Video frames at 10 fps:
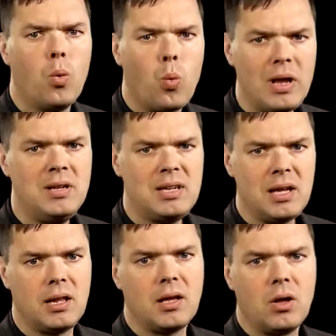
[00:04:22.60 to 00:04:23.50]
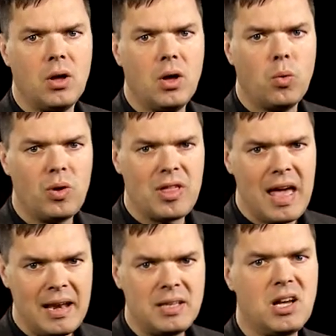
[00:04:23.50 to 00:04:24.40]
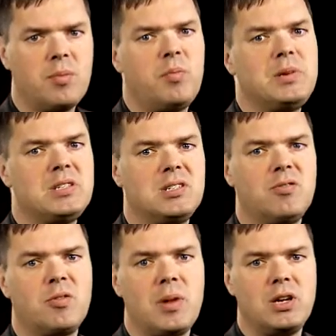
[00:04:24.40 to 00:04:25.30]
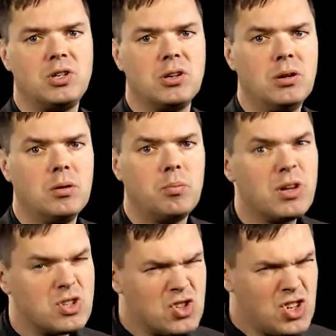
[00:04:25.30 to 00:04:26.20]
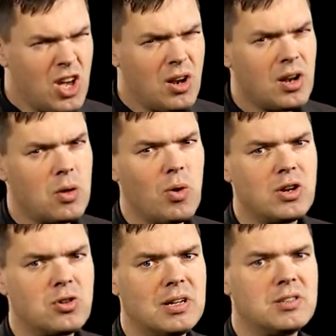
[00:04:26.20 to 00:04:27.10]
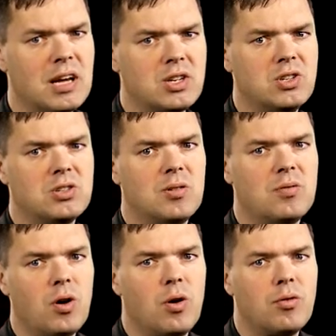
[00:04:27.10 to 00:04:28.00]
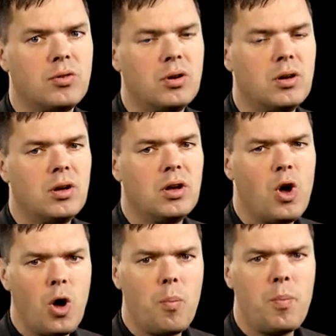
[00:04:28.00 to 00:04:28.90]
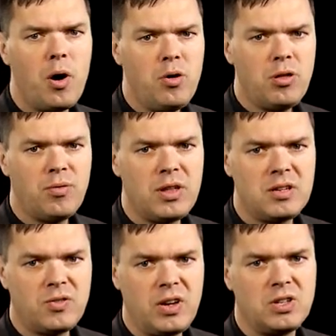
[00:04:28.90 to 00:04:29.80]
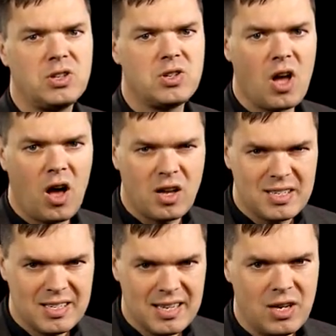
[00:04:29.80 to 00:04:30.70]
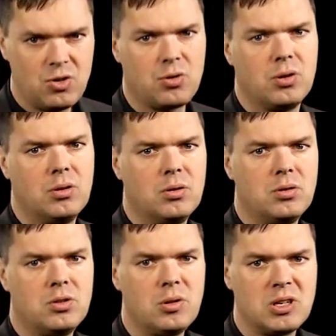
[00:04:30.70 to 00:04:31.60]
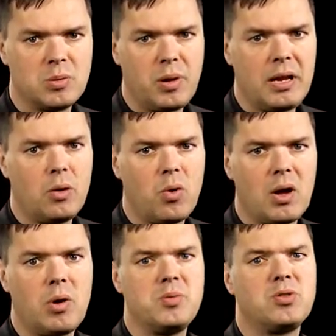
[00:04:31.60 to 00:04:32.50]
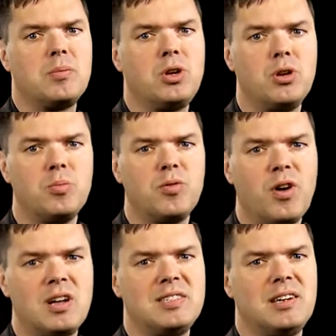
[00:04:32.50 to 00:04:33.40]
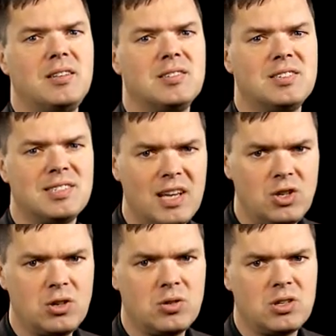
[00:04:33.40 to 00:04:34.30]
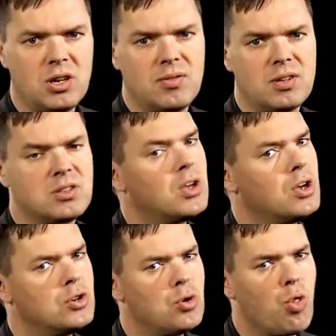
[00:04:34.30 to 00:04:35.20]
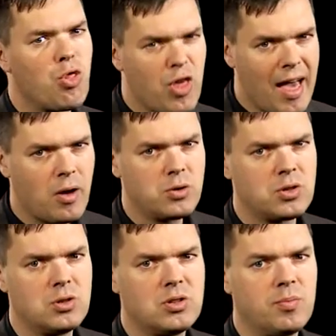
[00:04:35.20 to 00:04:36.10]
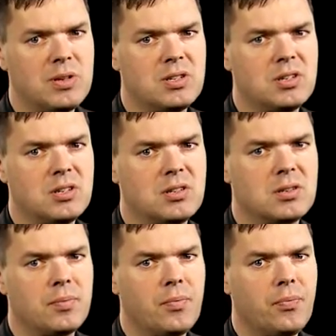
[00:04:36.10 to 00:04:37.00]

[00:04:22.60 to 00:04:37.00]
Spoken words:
When dealing with any type of business information, but certainly when transactions are involved, both of these features are central to explaining why WebSphere MQ provides an essential service to thousands of businesses.